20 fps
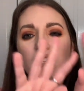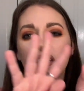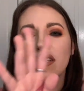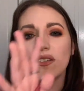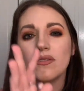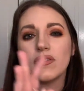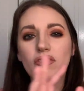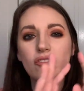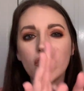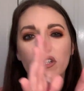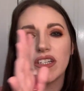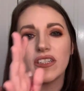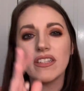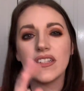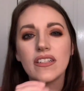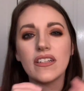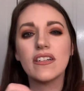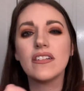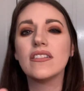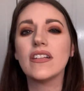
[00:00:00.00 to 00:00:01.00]
and it would create
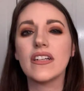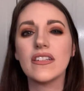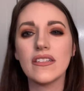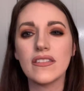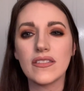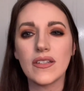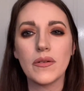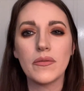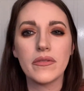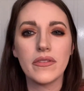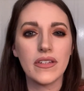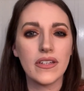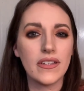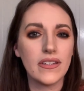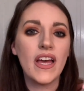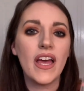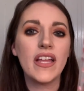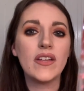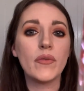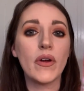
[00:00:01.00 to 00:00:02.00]
like a kaleidoscope
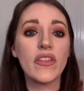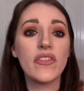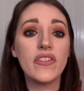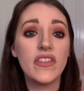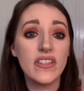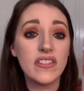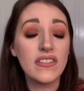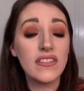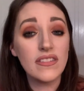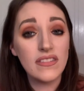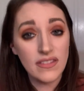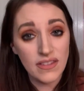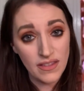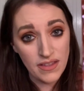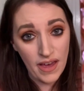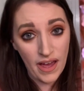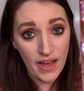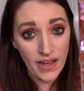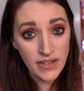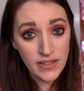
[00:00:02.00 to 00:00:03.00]
thing. Anyway, this is
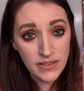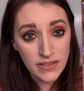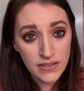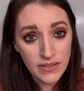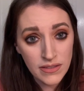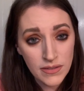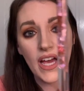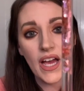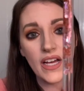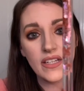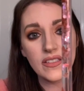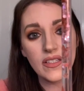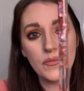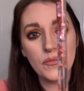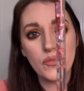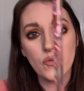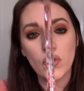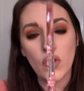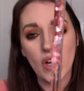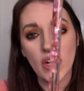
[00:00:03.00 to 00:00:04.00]
that as a
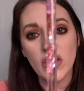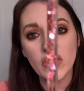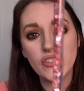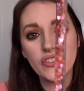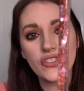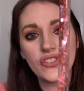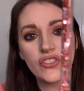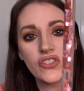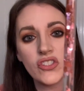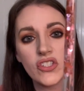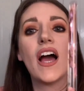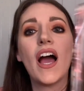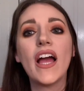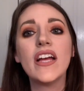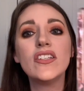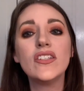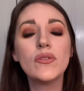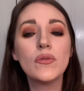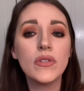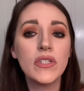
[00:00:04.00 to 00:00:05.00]
brush. I
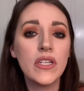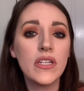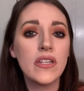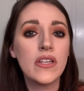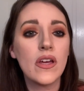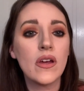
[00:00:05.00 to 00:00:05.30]
just want to